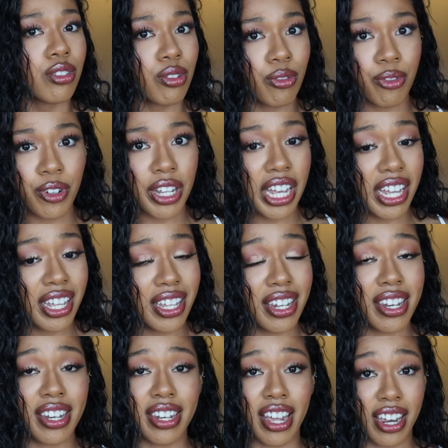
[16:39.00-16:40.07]
Don't forget
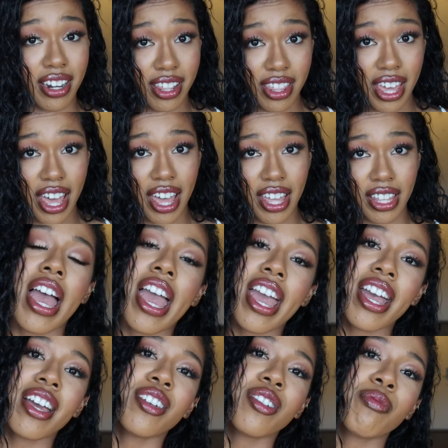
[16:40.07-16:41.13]
none of that.
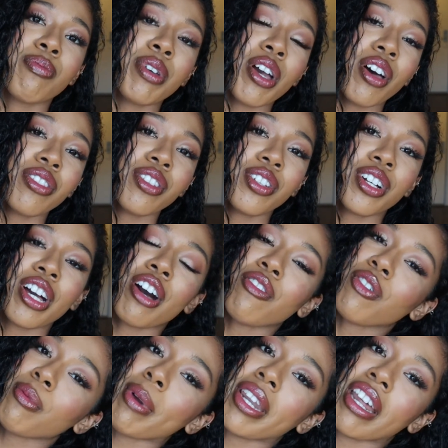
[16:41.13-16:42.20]
And be on the lookout
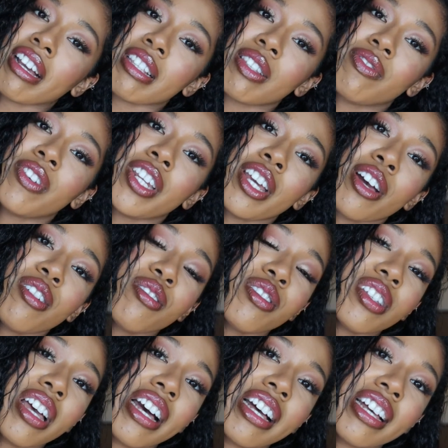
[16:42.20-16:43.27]
for my next
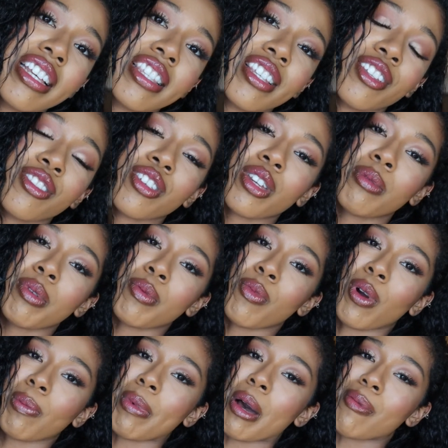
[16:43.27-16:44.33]
videos because it's going to be
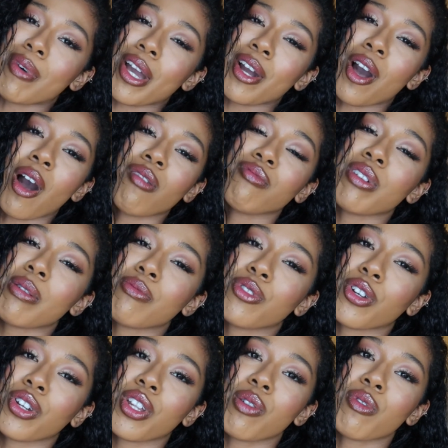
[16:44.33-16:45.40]
more about my comp prep
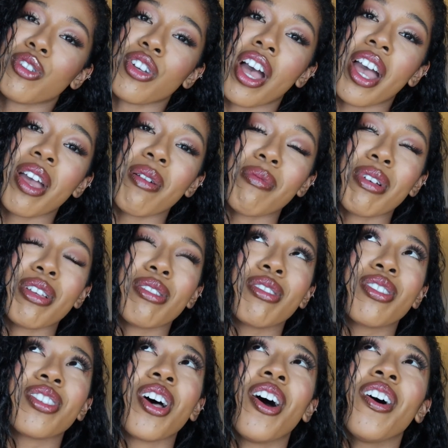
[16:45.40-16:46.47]
journey, which I am
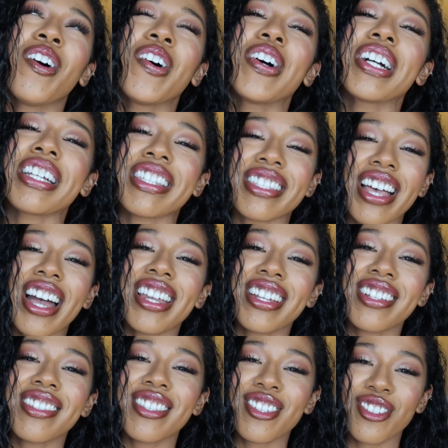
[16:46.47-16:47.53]
so
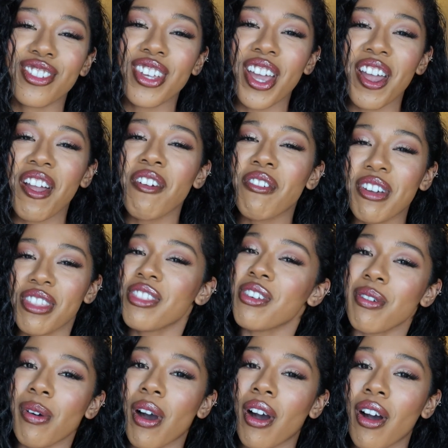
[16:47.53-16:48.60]
excited to share with
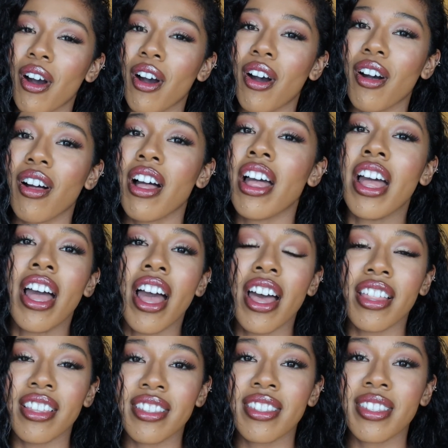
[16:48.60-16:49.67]
you all.
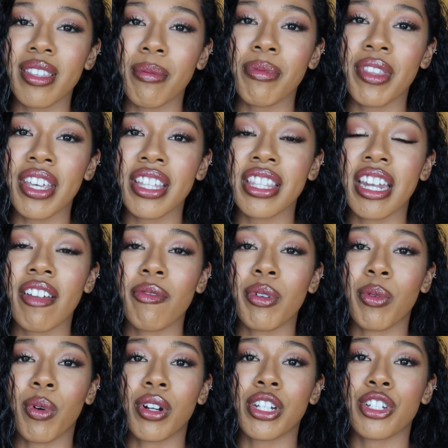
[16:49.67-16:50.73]
This is something that I've
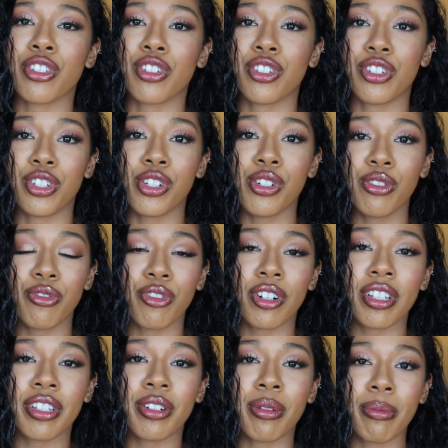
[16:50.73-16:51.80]
been wanting to do for
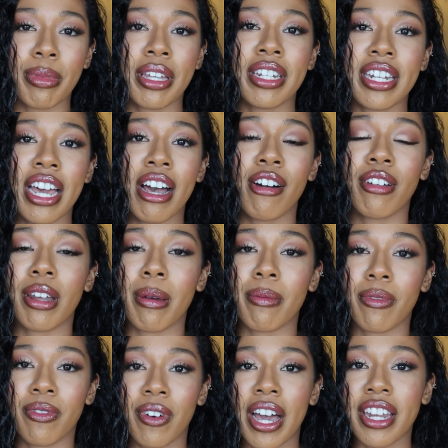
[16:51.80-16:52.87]
a little bit now, and I'm
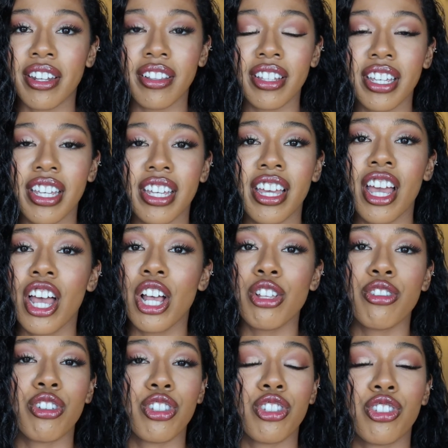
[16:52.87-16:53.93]
finally
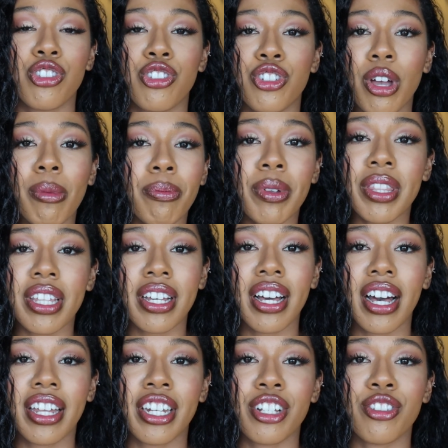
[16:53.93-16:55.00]
just jumping the
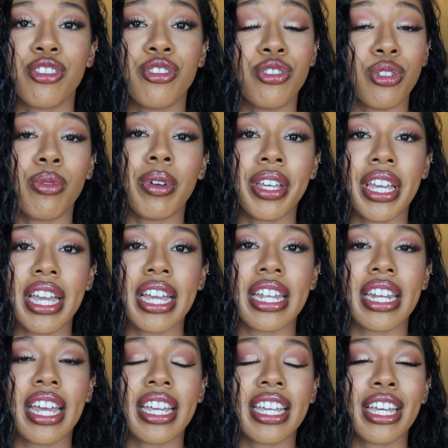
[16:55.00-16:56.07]
gun and doing it,
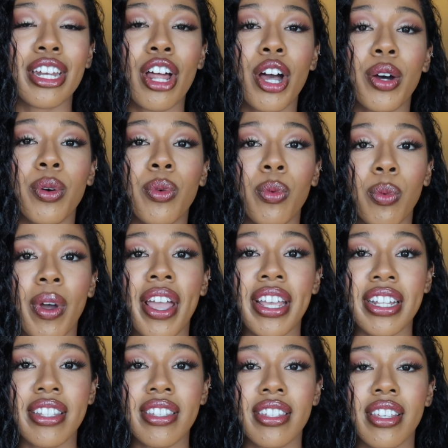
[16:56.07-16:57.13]
and I cannot
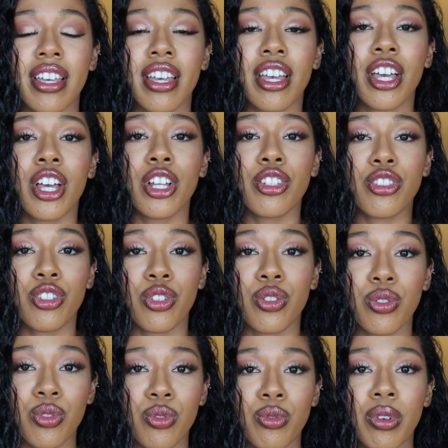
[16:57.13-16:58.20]
wait
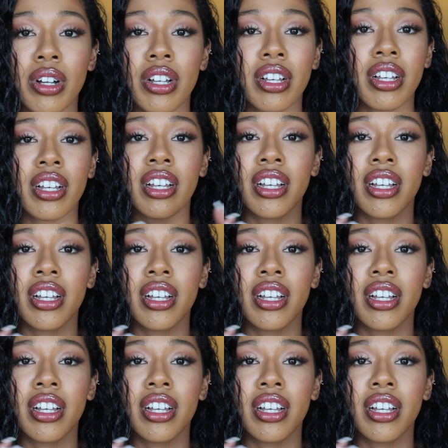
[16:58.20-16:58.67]
to